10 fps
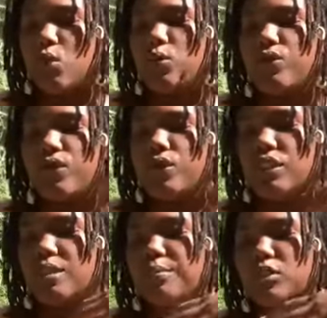When we feel
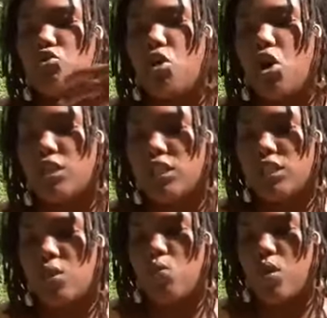deeply drawn
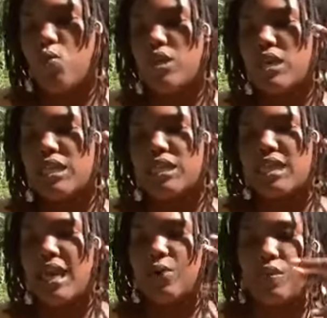to someone, we
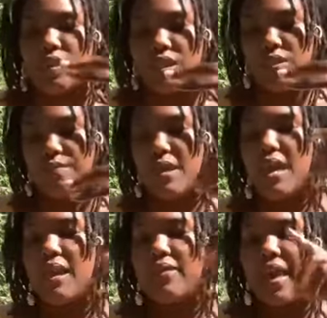connect with them.
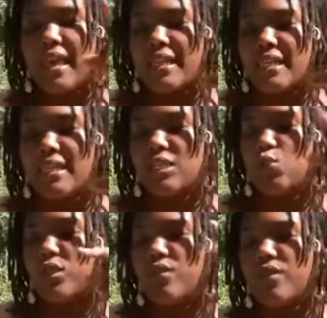That
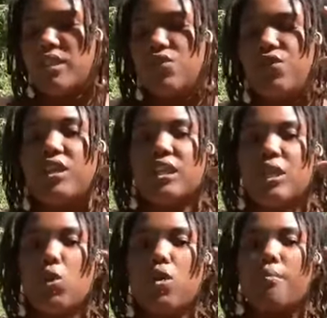is, we invest
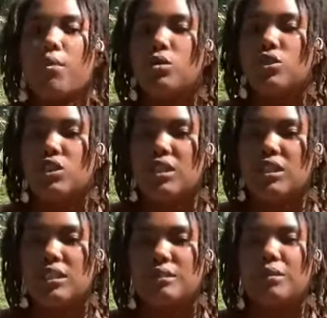feeling or emotion
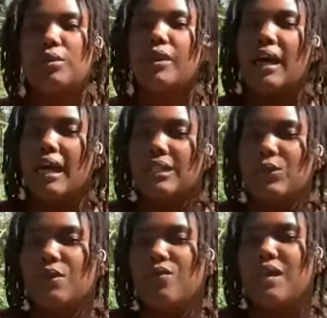in them. Okay,
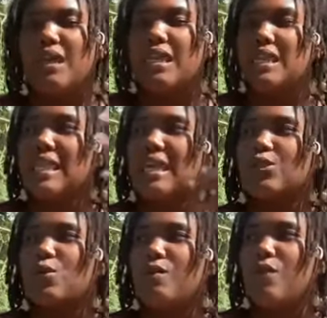to invest,
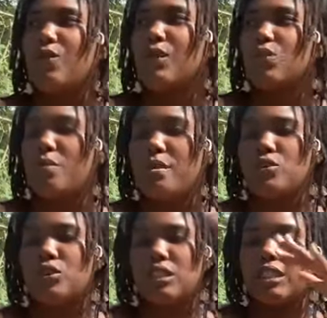connect, to invoke feeling or
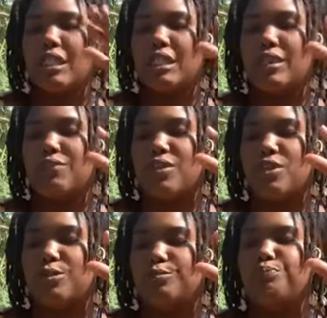emotion. Is that the
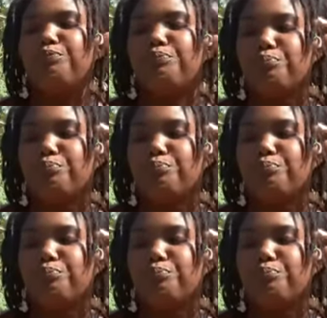definition?